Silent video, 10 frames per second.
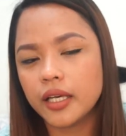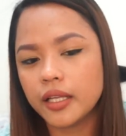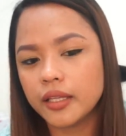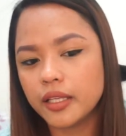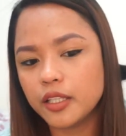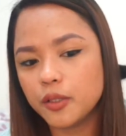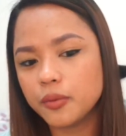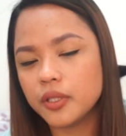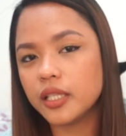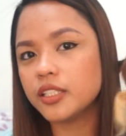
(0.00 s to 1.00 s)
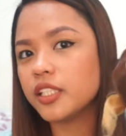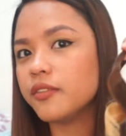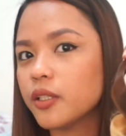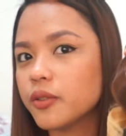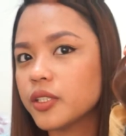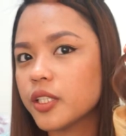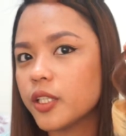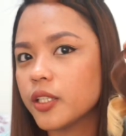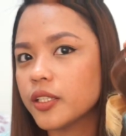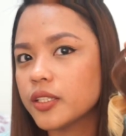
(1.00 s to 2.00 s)
And then you will achieve those
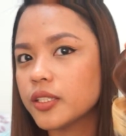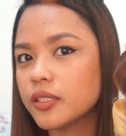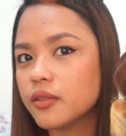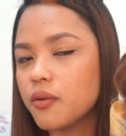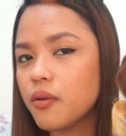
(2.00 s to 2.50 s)
curls.